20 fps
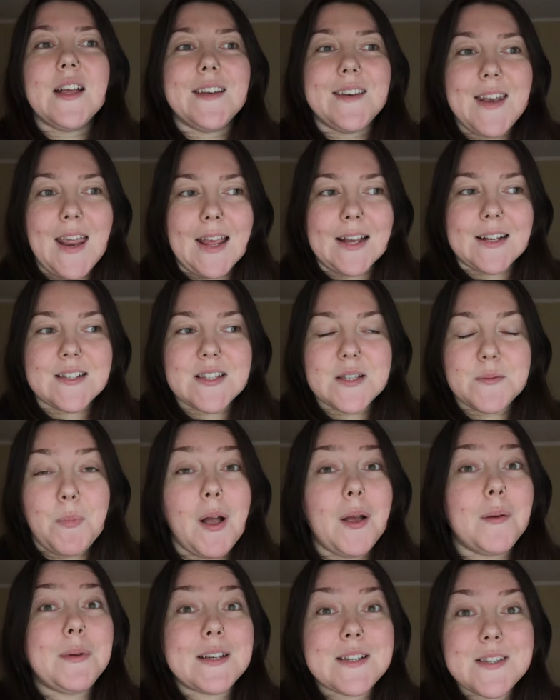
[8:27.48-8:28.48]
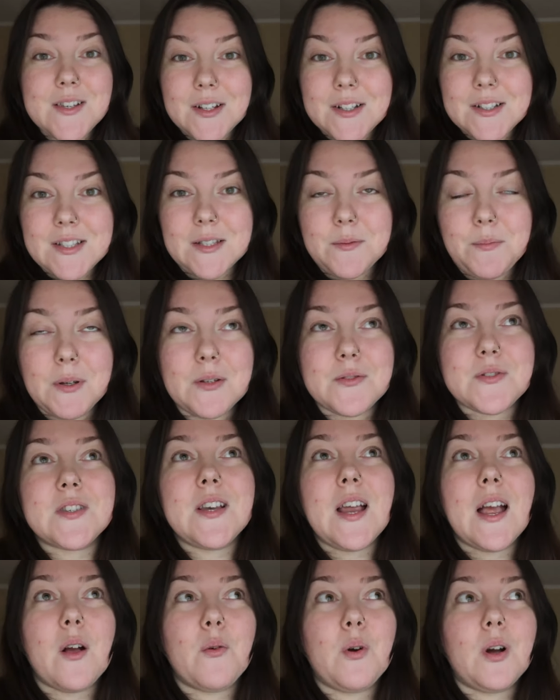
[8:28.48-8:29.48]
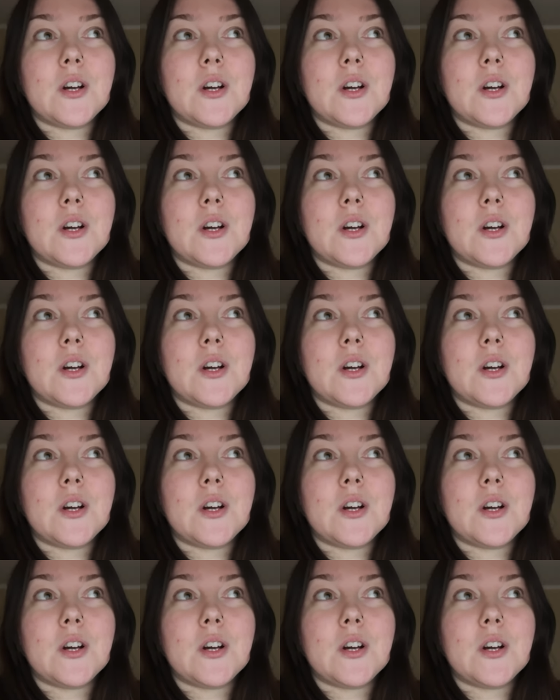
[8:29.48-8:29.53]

next. But I'm excited because now